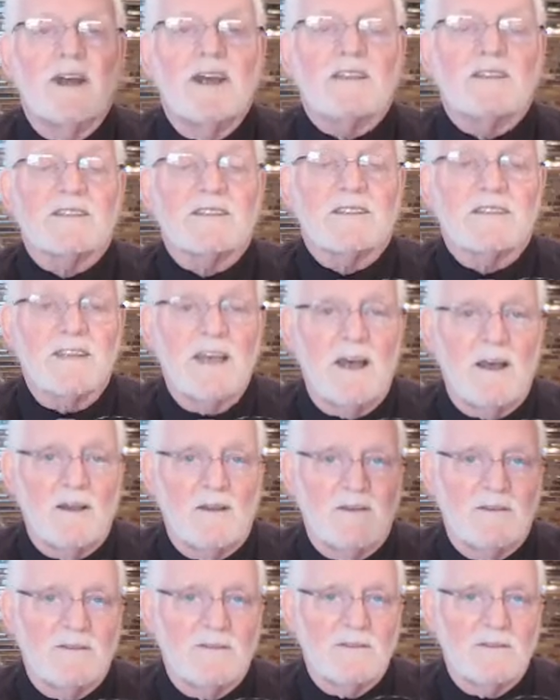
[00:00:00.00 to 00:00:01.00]

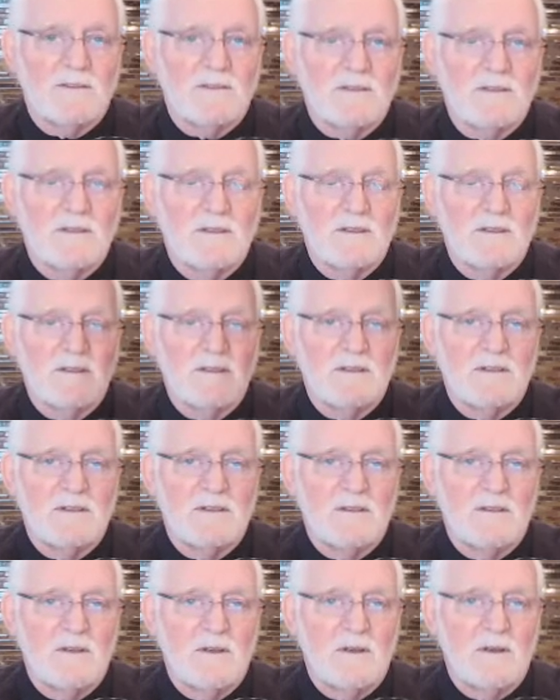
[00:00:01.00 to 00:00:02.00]
ourselves.
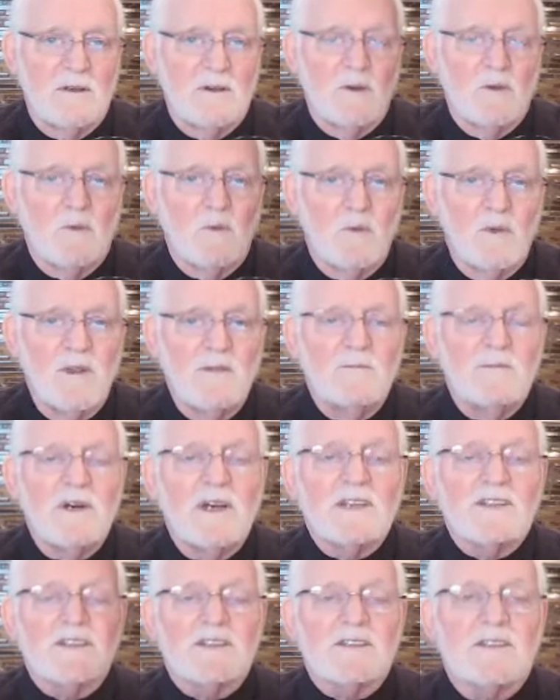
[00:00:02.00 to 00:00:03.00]
We
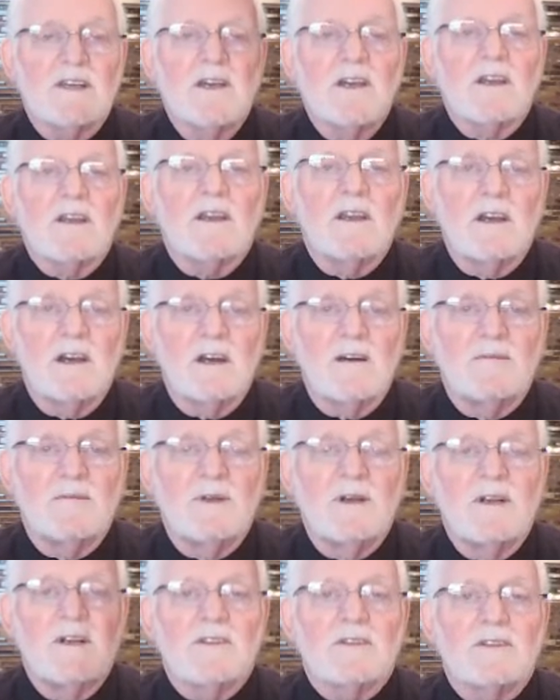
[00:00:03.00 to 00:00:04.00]
must
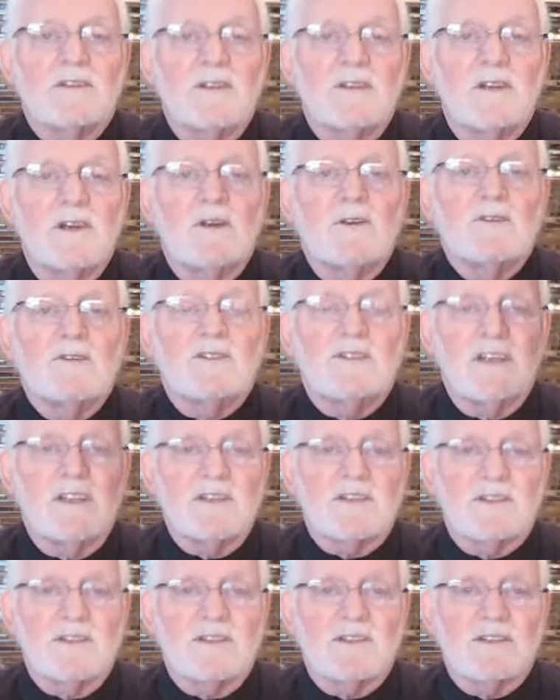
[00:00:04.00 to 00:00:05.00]
come to know
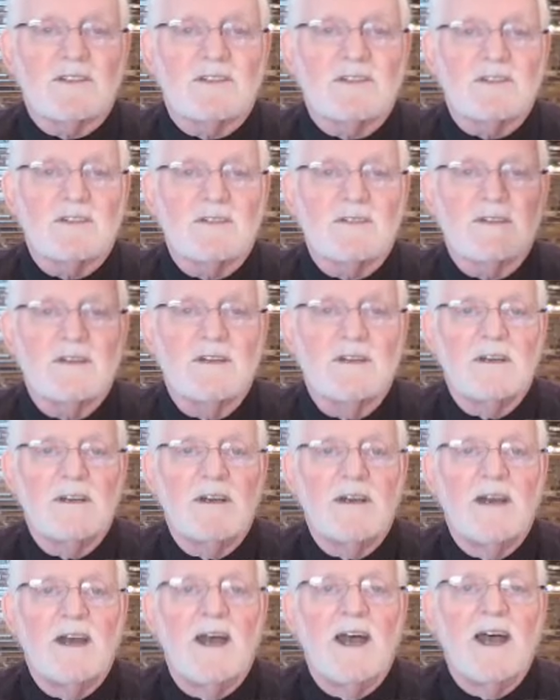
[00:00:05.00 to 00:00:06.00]
Jesus
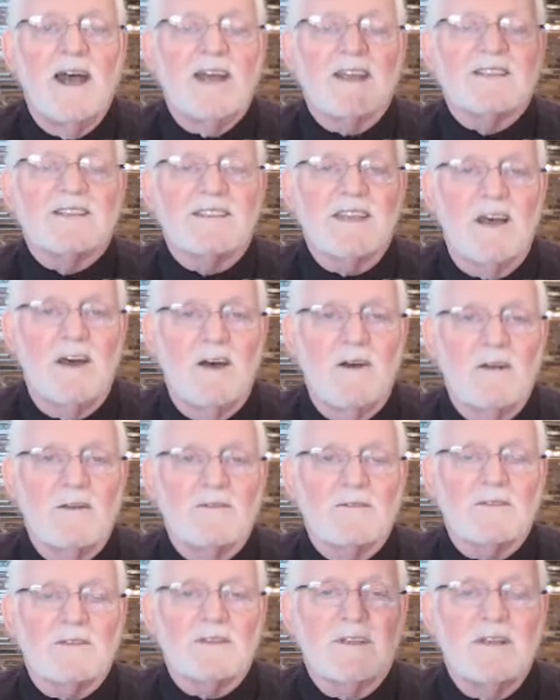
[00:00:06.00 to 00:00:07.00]

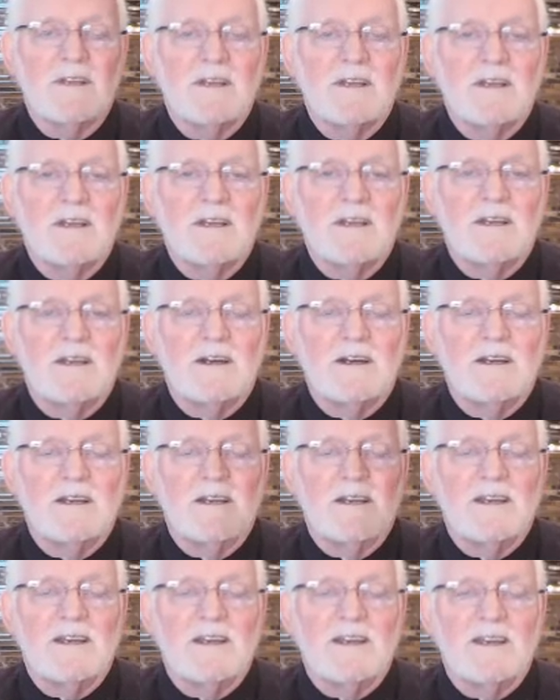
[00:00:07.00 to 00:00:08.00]
ourselves
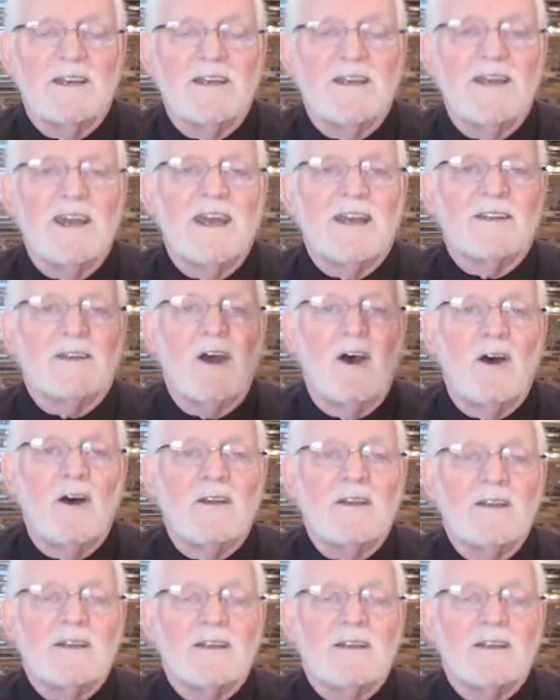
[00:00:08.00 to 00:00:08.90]
in and on